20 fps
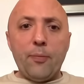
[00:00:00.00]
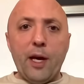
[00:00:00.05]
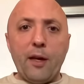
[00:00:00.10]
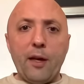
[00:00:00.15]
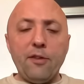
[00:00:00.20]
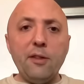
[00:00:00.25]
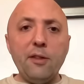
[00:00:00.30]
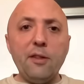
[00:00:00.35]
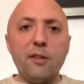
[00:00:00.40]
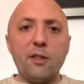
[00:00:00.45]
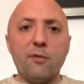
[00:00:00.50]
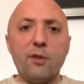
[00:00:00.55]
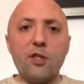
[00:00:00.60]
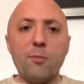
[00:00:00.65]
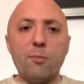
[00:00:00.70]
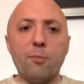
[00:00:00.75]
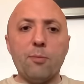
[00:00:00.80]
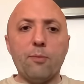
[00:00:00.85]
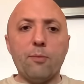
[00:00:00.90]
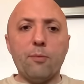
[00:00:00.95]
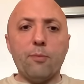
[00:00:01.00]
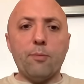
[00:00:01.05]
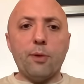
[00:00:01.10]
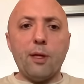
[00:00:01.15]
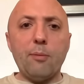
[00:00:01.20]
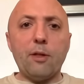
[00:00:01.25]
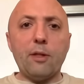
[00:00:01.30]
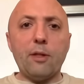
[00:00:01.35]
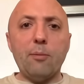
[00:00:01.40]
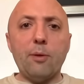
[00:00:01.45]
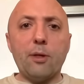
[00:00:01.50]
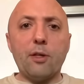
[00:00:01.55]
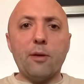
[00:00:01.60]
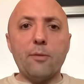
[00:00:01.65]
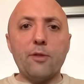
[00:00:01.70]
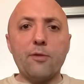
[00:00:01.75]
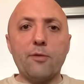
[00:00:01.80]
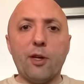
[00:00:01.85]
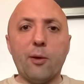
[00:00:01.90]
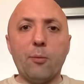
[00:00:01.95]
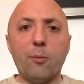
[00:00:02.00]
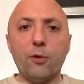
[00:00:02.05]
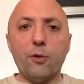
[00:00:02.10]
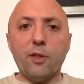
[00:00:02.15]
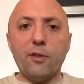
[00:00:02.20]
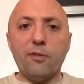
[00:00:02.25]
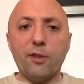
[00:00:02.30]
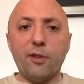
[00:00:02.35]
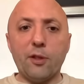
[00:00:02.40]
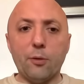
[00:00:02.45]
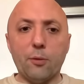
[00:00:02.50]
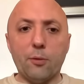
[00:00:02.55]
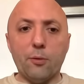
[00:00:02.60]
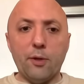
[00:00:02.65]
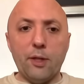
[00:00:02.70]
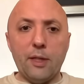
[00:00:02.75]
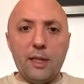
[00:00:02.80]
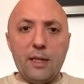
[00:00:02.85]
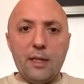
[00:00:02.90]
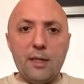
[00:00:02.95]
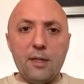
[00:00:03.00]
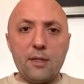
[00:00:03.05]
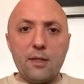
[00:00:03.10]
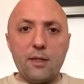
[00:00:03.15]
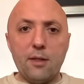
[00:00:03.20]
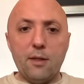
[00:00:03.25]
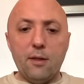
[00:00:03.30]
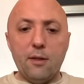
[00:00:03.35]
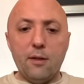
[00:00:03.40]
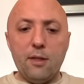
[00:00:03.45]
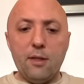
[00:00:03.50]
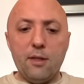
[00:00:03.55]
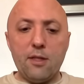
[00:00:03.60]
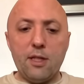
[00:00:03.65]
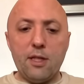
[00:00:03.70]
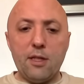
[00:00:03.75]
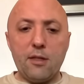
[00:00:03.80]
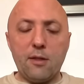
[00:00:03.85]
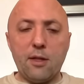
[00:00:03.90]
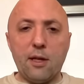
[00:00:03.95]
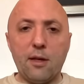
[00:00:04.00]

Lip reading: I think the division, Premier League, becomes far more difficult than it is this season.